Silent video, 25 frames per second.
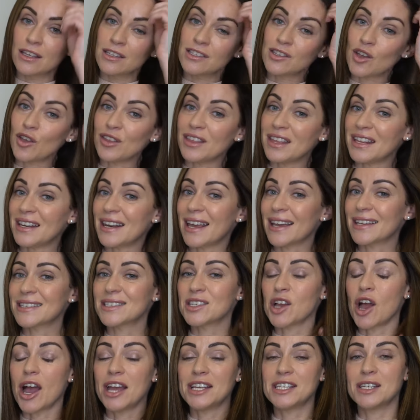So the
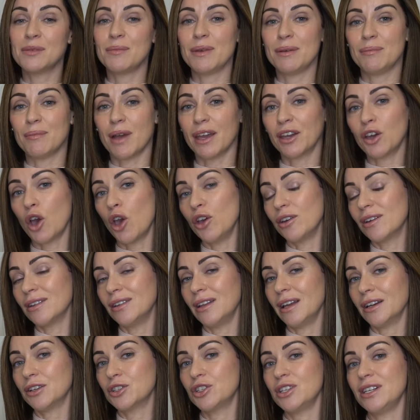next item in my coat
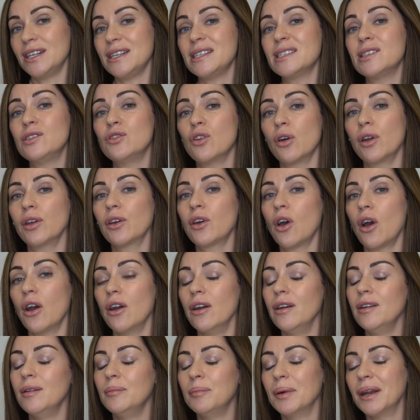collection is not a
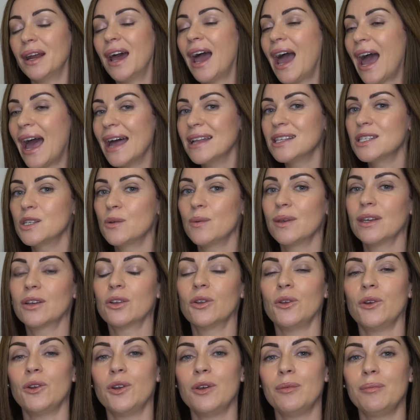coat, but I had to
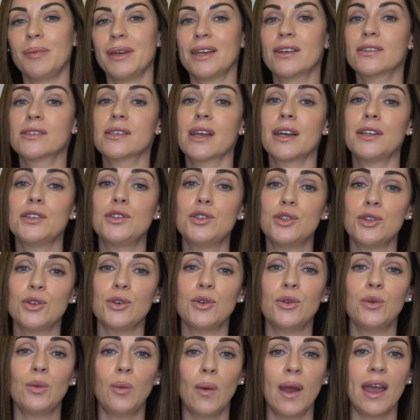include it because I
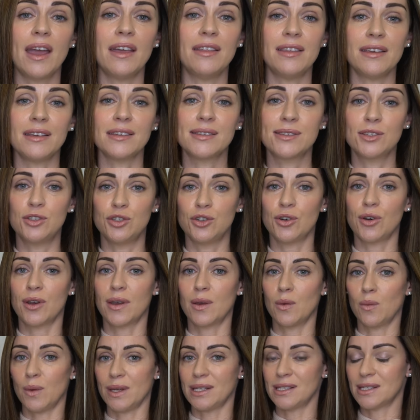do wear this
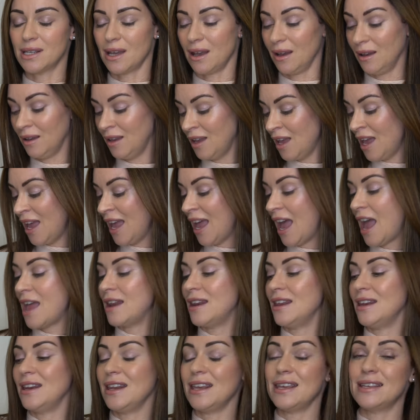during winter,
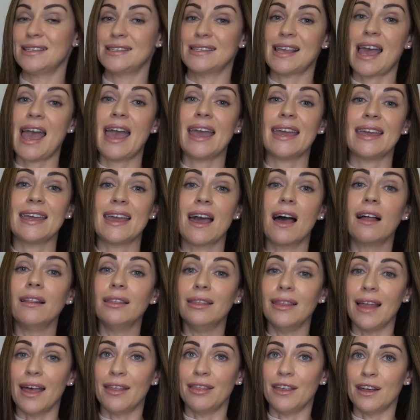and it is a
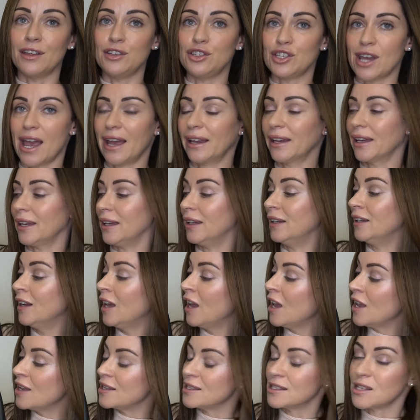leather jacket.
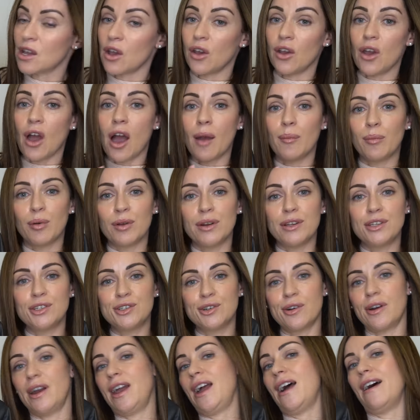So I'm pretty
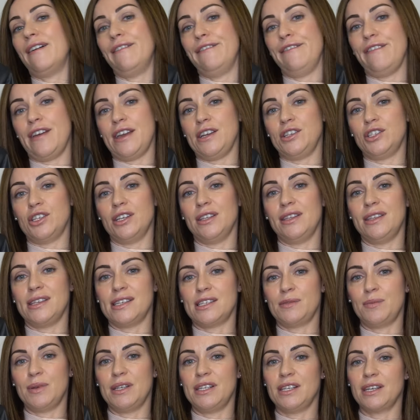sure I have featured
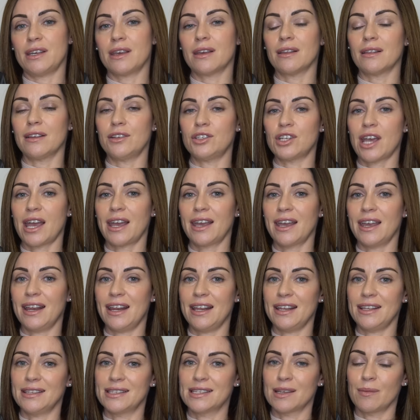this particular jacket
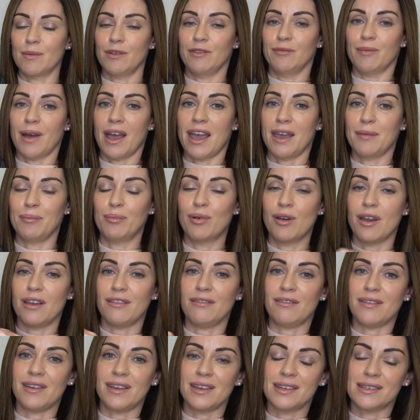in some of my
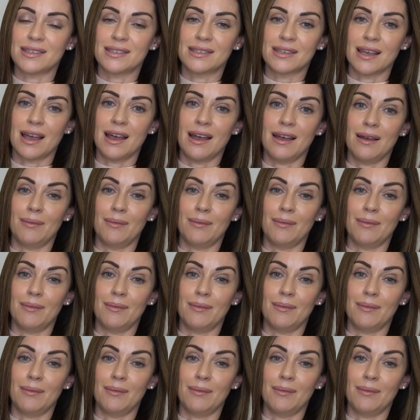previous